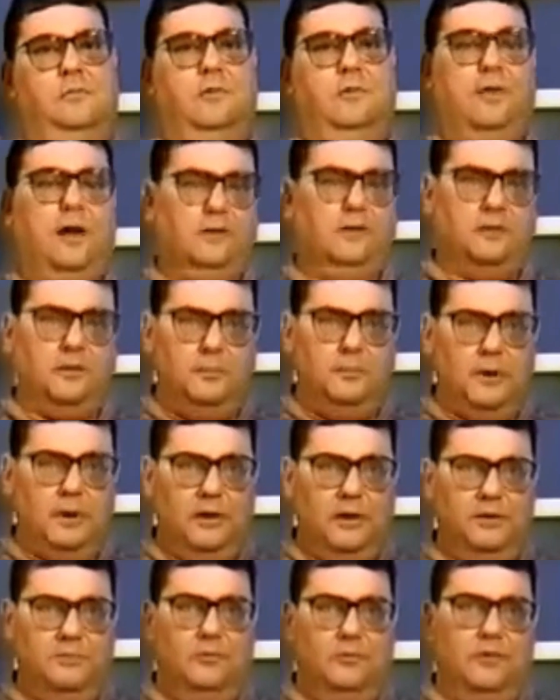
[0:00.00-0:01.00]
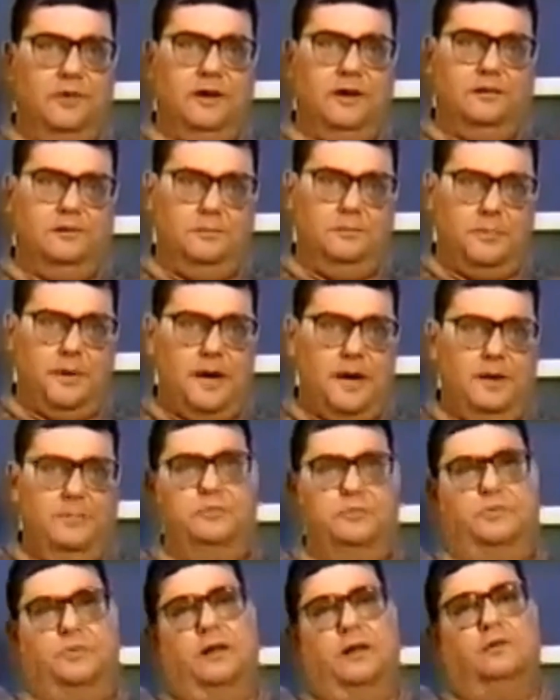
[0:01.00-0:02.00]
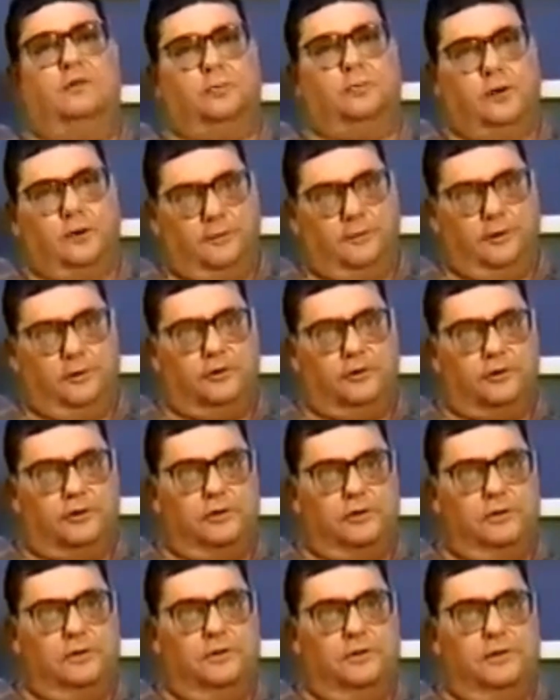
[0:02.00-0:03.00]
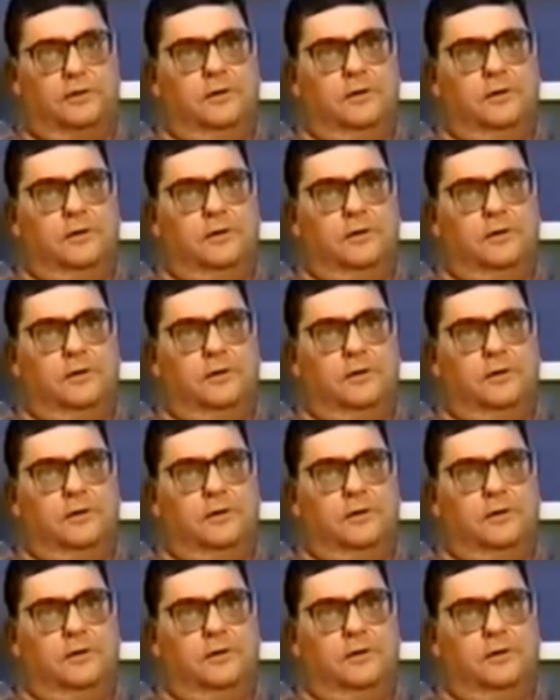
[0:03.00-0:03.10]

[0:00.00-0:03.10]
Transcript: without the bullet, without the bombs, without the revolution,